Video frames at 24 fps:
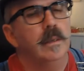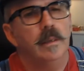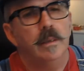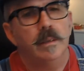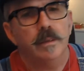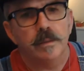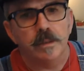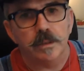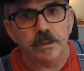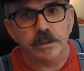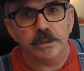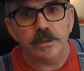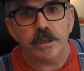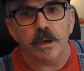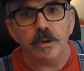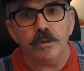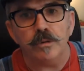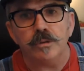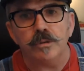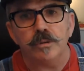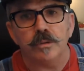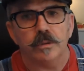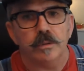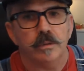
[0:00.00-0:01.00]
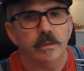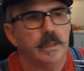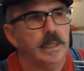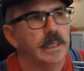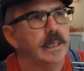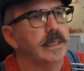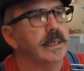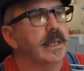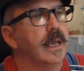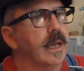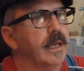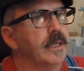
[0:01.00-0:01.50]
The social
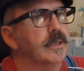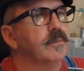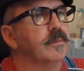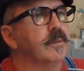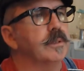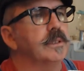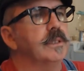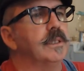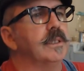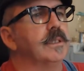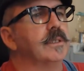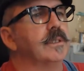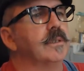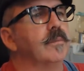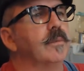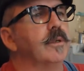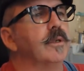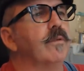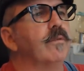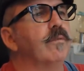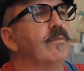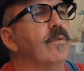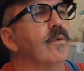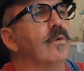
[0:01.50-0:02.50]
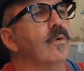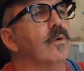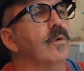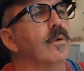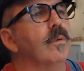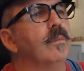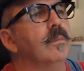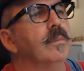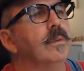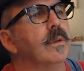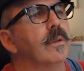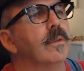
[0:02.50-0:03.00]
engagement system is
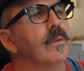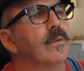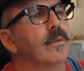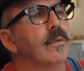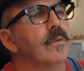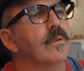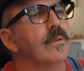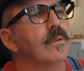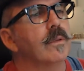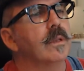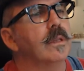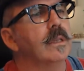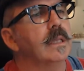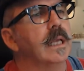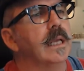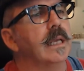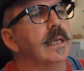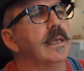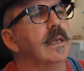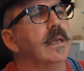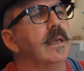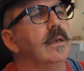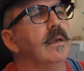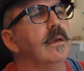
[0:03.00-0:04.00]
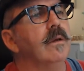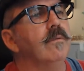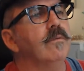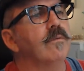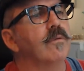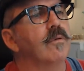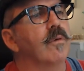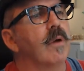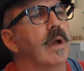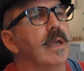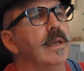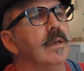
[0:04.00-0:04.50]
formed through the linking of
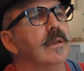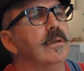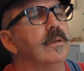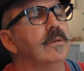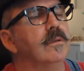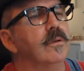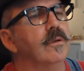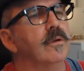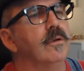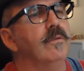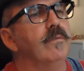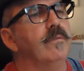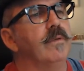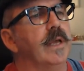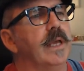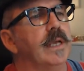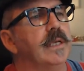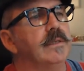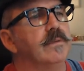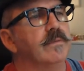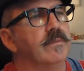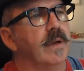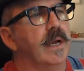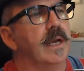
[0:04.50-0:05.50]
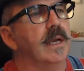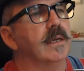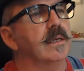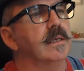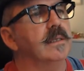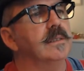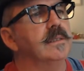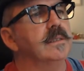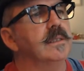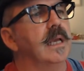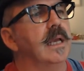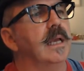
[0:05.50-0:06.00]
cranial nerve X, Vargas,